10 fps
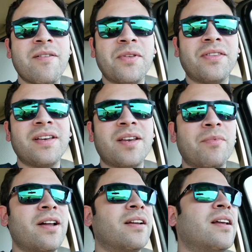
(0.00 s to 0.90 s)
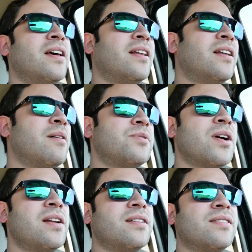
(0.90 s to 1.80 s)
have been thinking about it, and I'm
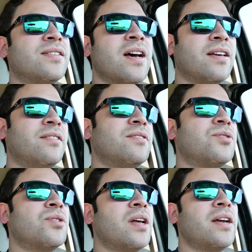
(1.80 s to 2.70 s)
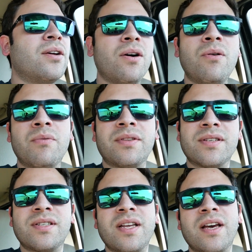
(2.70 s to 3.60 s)
trying to decide, should I go with
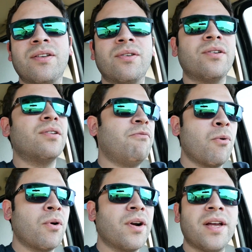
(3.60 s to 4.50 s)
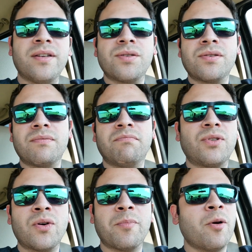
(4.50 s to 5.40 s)
the standard 4-inch
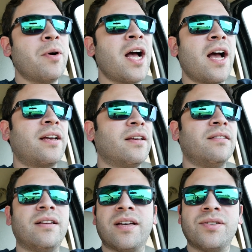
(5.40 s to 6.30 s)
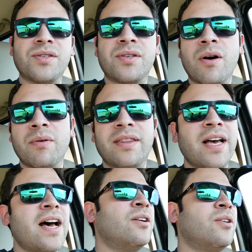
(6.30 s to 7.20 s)
turbo back and just go with
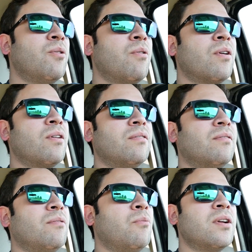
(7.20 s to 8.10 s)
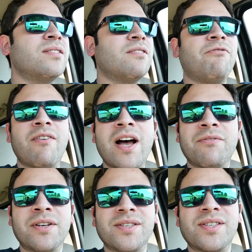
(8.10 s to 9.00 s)
that, or what does a
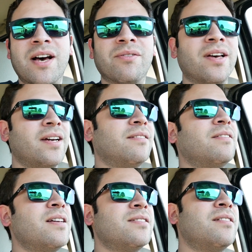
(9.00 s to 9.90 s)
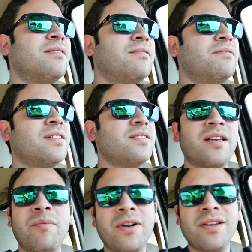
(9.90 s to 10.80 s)
5-inch sound like? Does
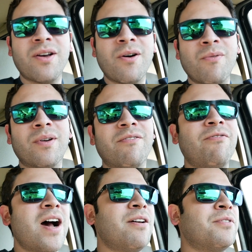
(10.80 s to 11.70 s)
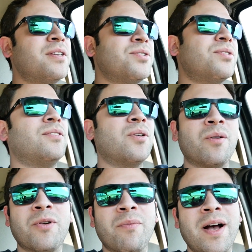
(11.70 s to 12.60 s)
anybody know what a 5-inch
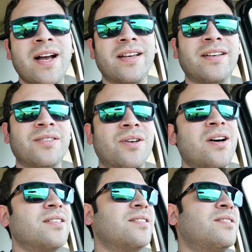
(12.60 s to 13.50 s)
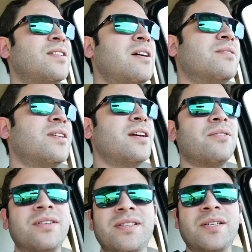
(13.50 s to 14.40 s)
turbo back exhaust sounds
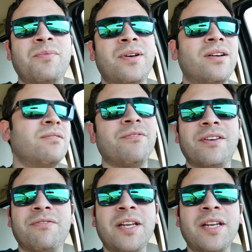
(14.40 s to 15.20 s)
like on a 6.0? If